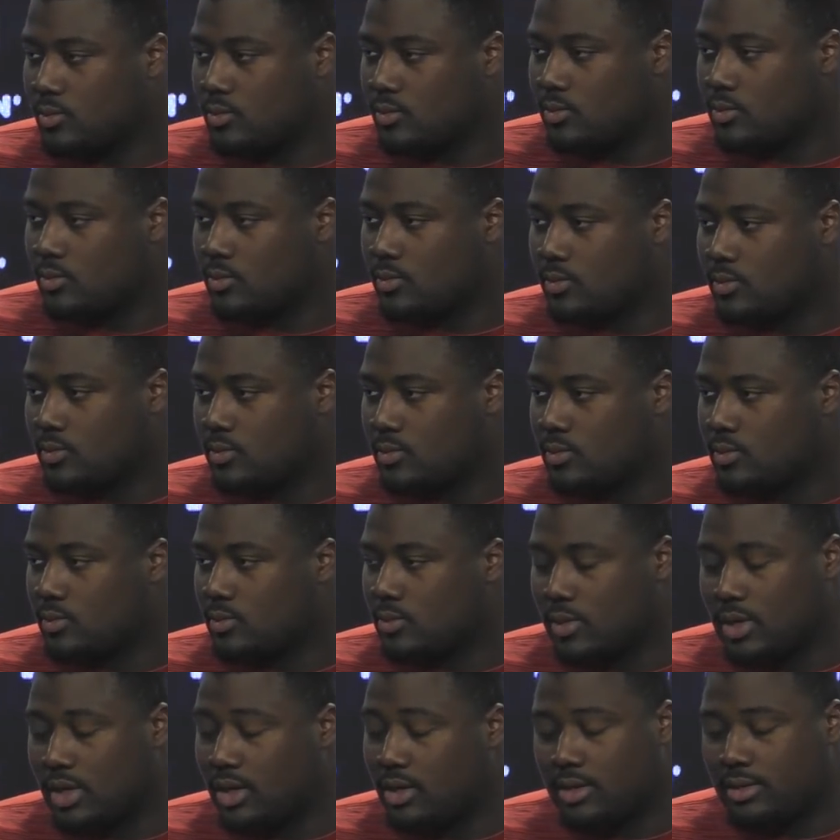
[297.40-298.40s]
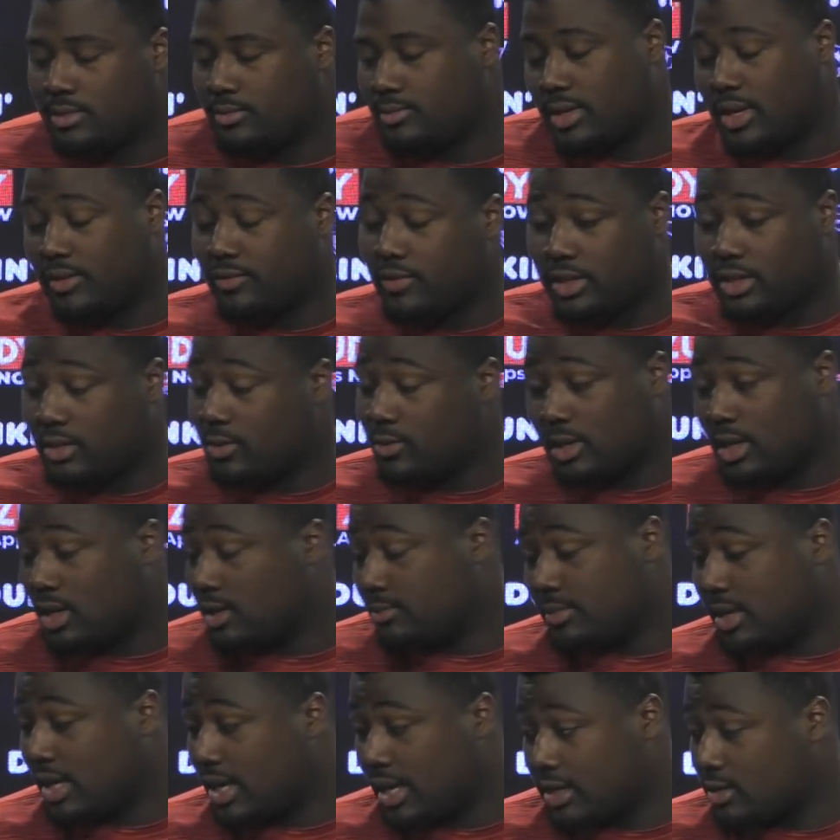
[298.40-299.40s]
I ain't
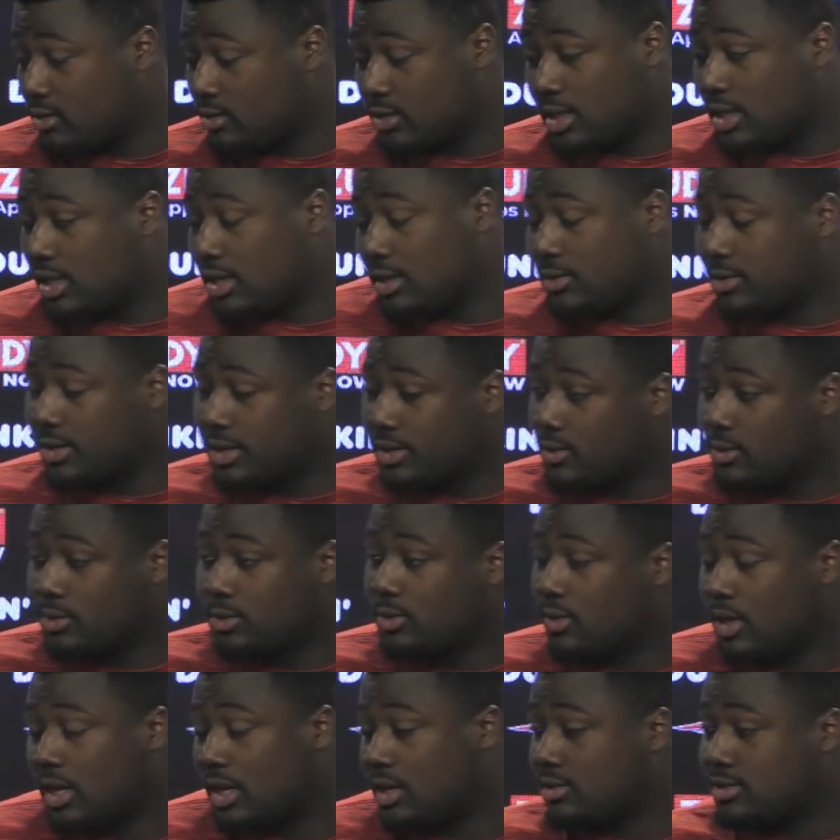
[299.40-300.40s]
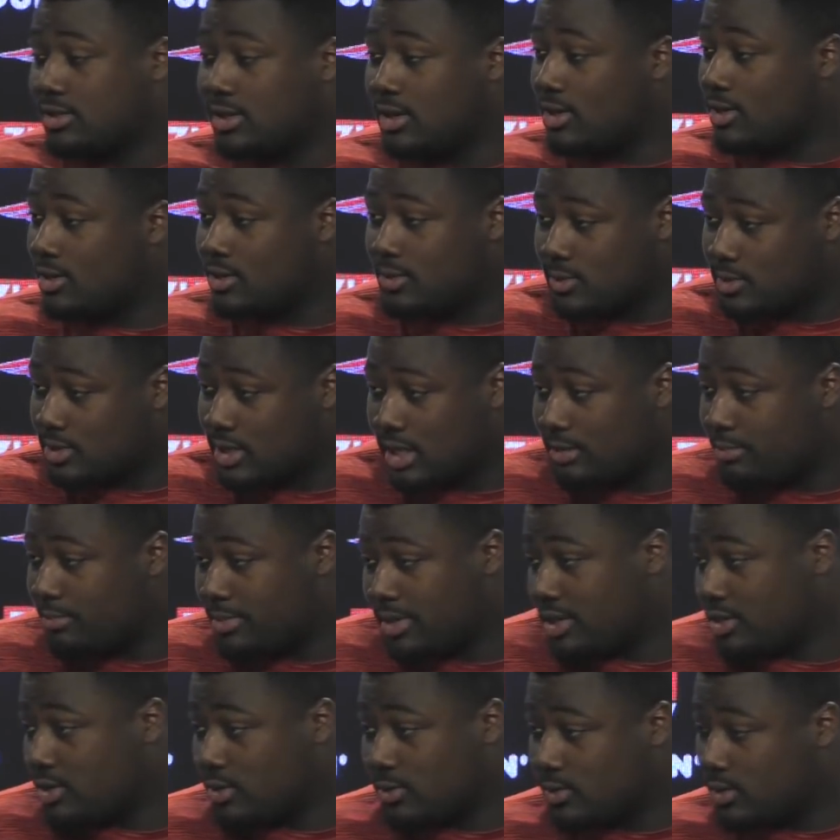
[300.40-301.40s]
gonna lie. I don't care how tall you is, how
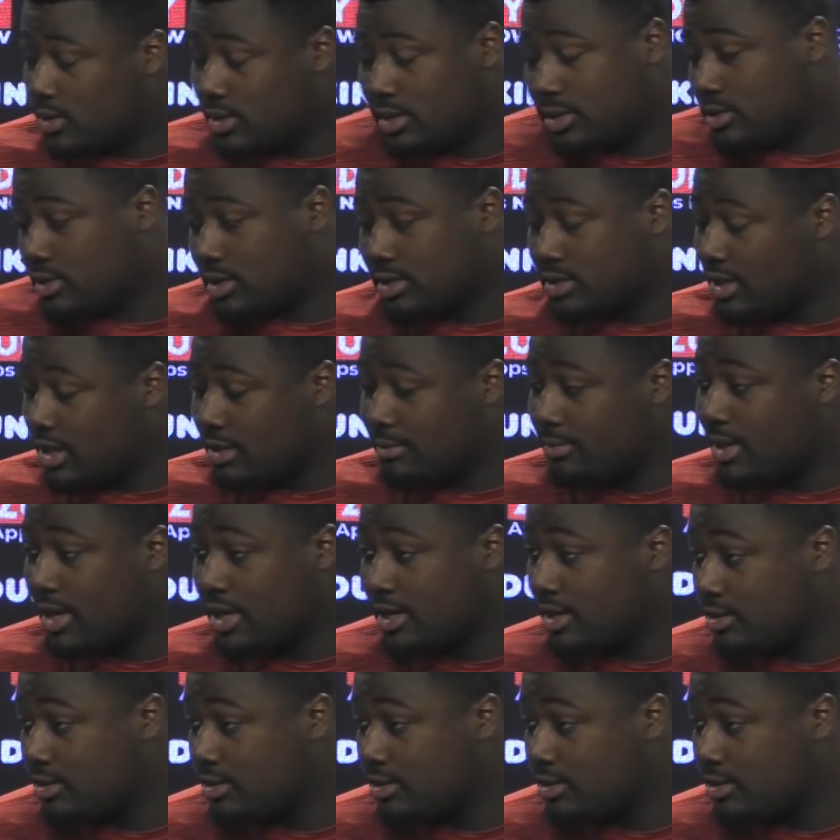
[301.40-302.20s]
big you are. It does not matter to